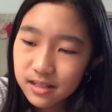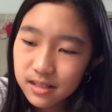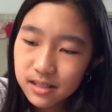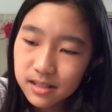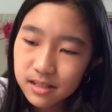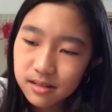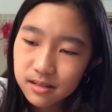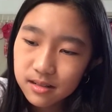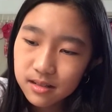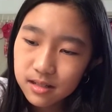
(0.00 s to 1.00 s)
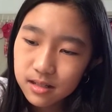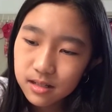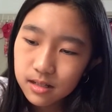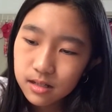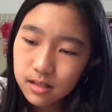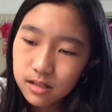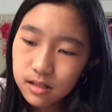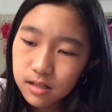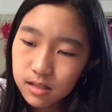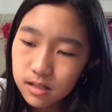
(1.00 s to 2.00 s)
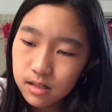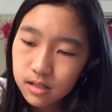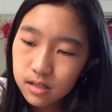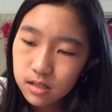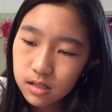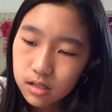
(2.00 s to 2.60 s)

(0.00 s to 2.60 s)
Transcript: Nothing is said.